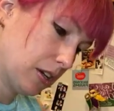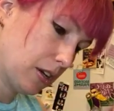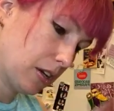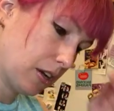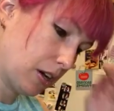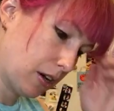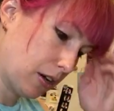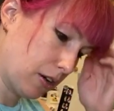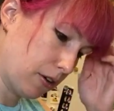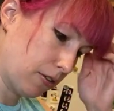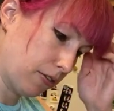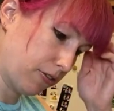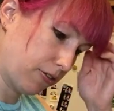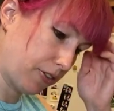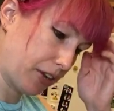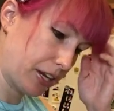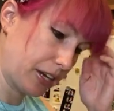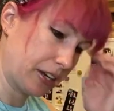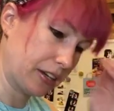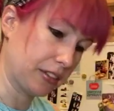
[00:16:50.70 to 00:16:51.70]
of
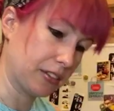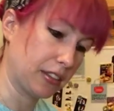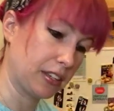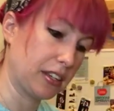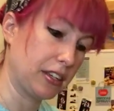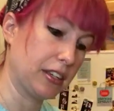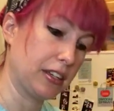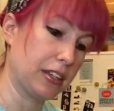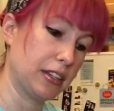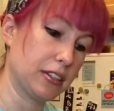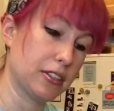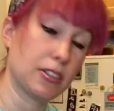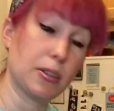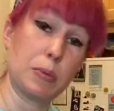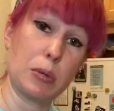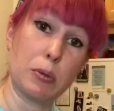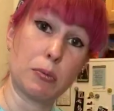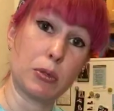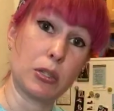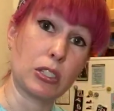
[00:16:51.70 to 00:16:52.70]
fighting the
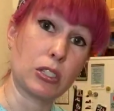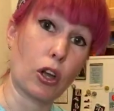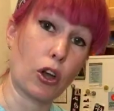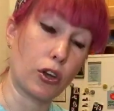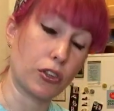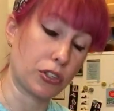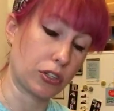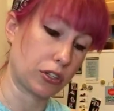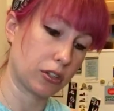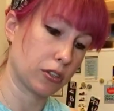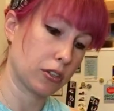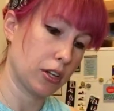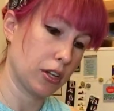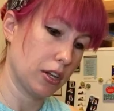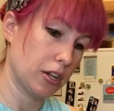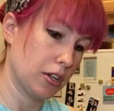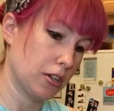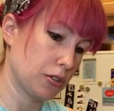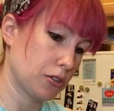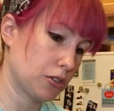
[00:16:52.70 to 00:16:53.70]
symptoms it's causing.
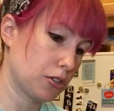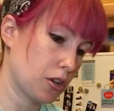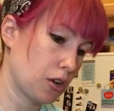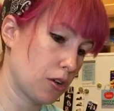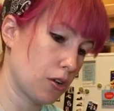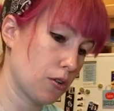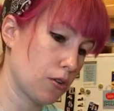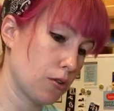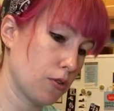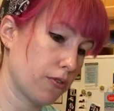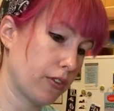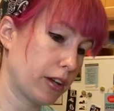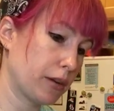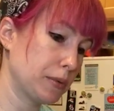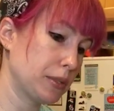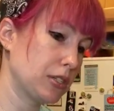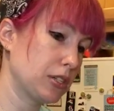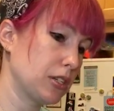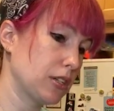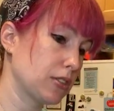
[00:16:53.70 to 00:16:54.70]
So
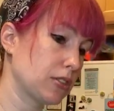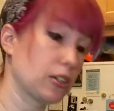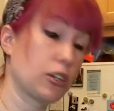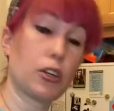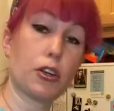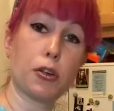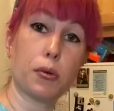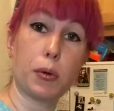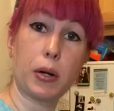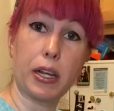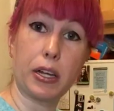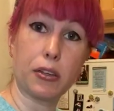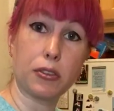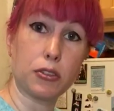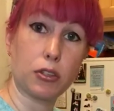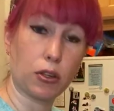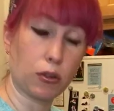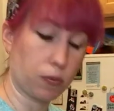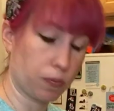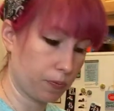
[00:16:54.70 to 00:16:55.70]
vitamin C doesn't cure what ails
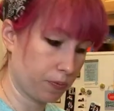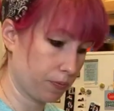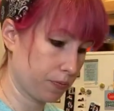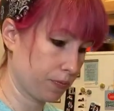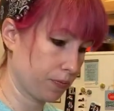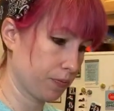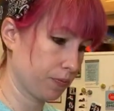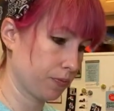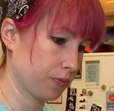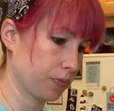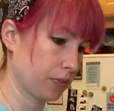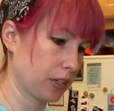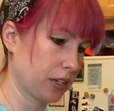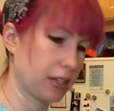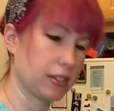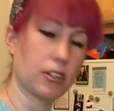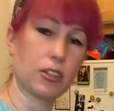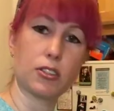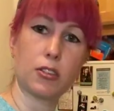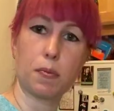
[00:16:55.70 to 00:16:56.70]
you.
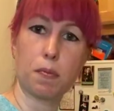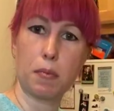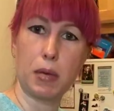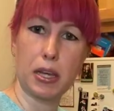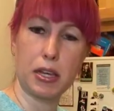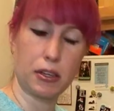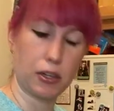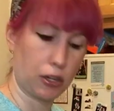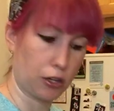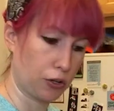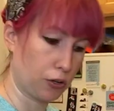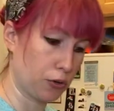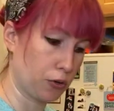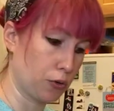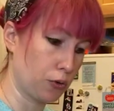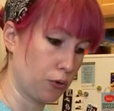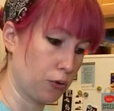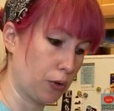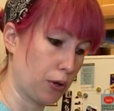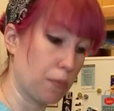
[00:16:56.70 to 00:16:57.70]
It doesn't make
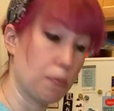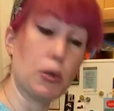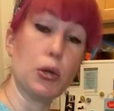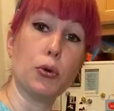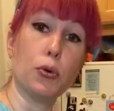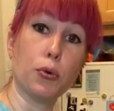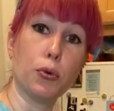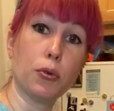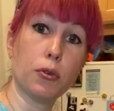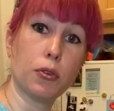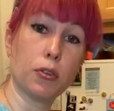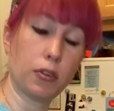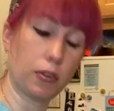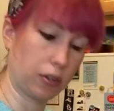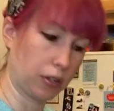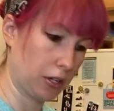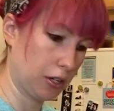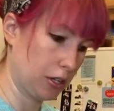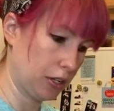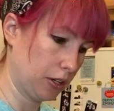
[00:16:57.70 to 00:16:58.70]
you immune
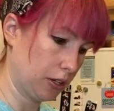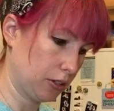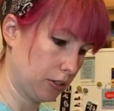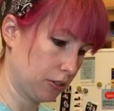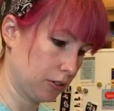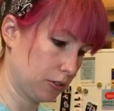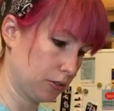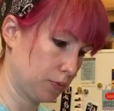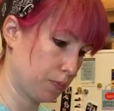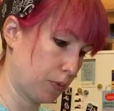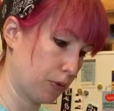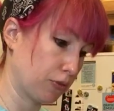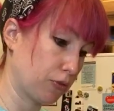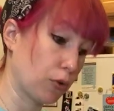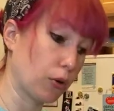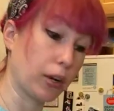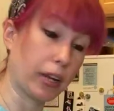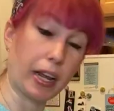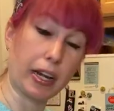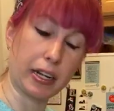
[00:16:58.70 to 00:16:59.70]

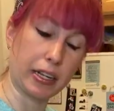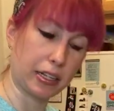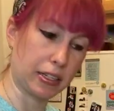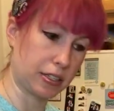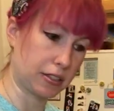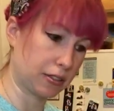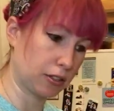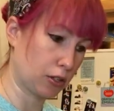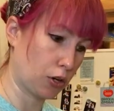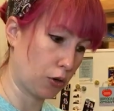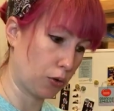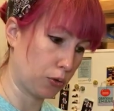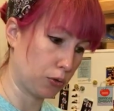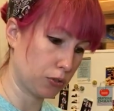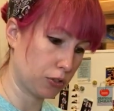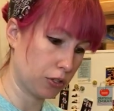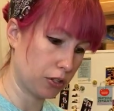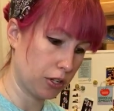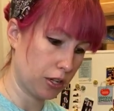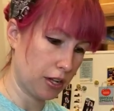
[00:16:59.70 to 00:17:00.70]
before getting a
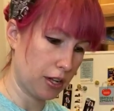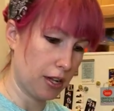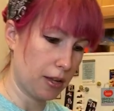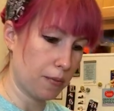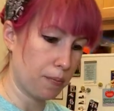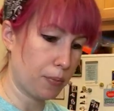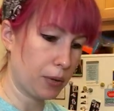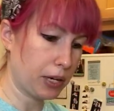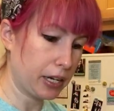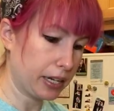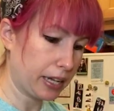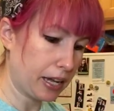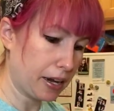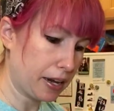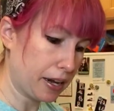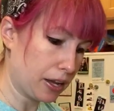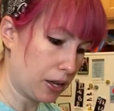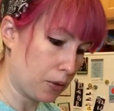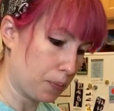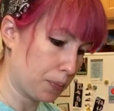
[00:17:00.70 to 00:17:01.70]
cold, but it can
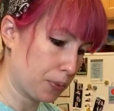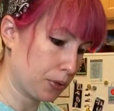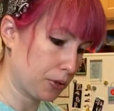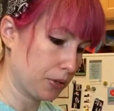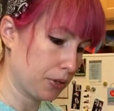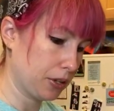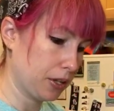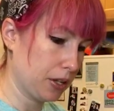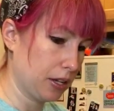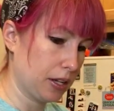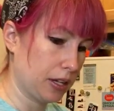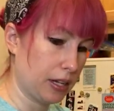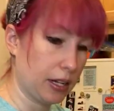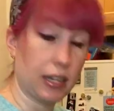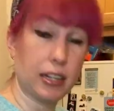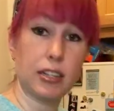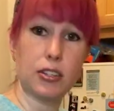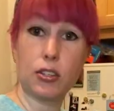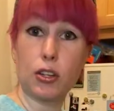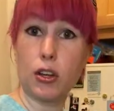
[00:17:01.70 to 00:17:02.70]
help.
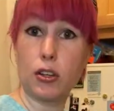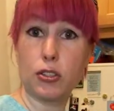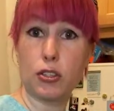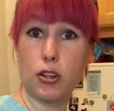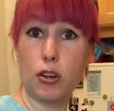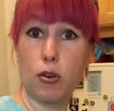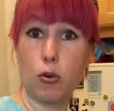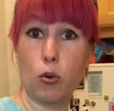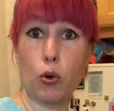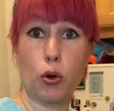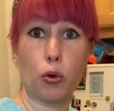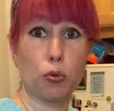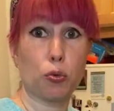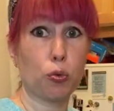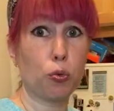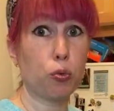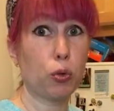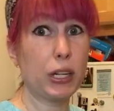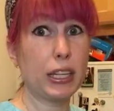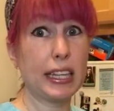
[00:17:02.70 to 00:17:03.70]
It is also
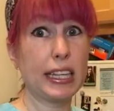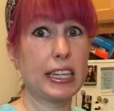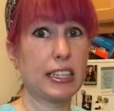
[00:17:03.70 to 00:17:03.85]
really